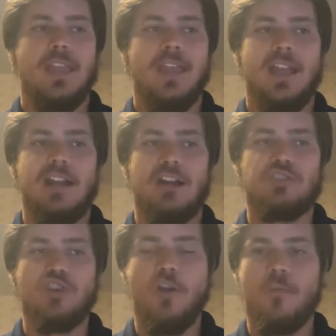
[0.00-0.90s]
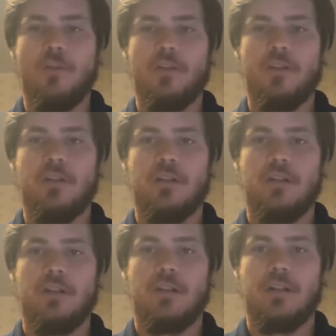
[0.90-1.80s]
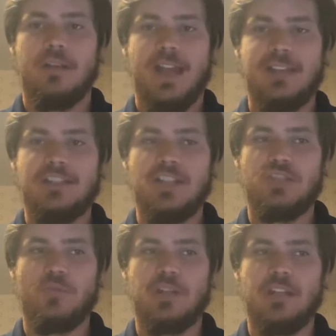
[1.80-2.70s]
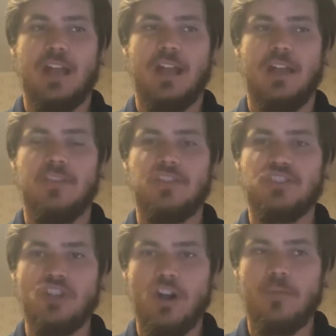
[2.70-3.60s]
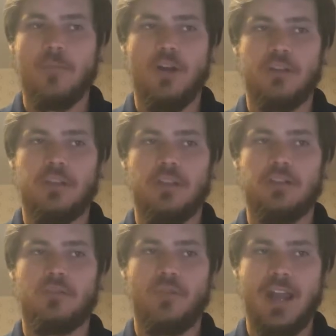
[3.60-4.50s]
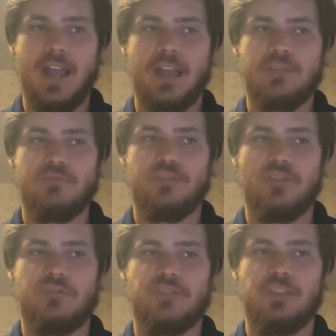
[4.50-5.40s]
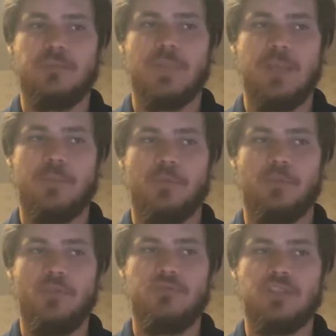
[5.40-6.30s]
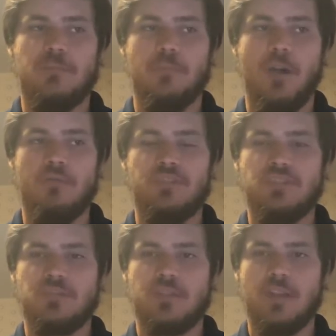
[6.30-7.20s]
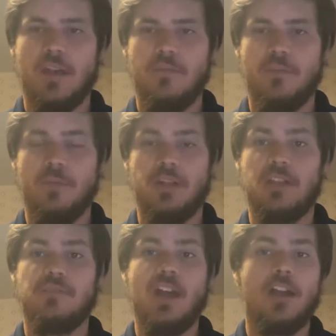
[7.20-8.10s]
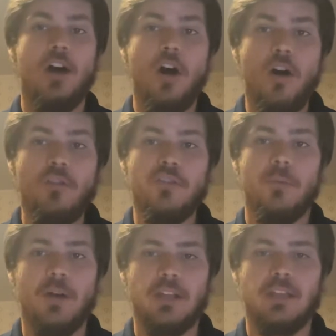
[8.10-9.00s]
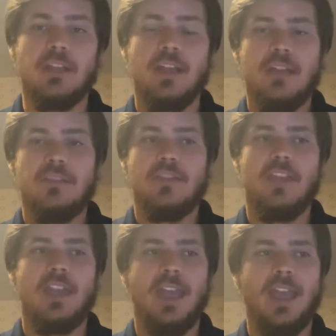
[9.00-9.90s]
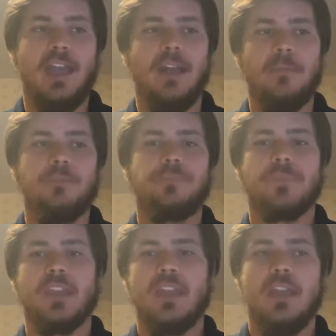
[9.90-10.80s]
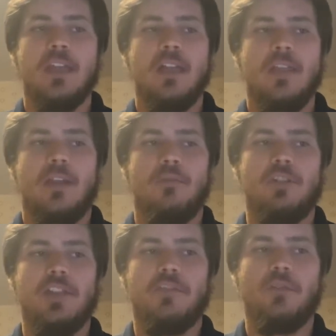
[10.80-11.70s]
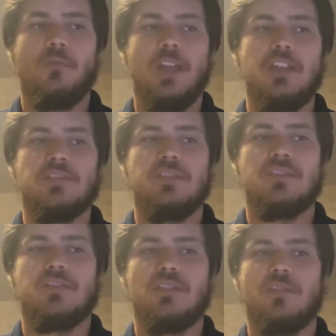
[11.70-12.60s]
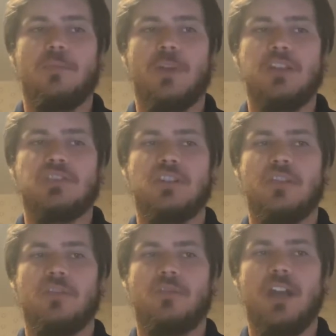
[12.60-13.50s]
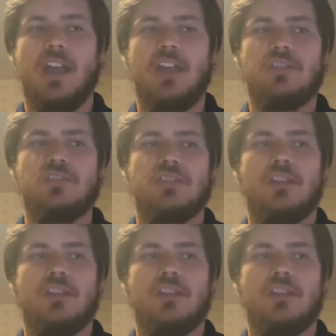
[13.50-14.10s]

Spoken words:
In October 1929, the stock market crashed, resulting in people losing most of the money, if not all the money that they had. There were different reasons to the depression and the crash.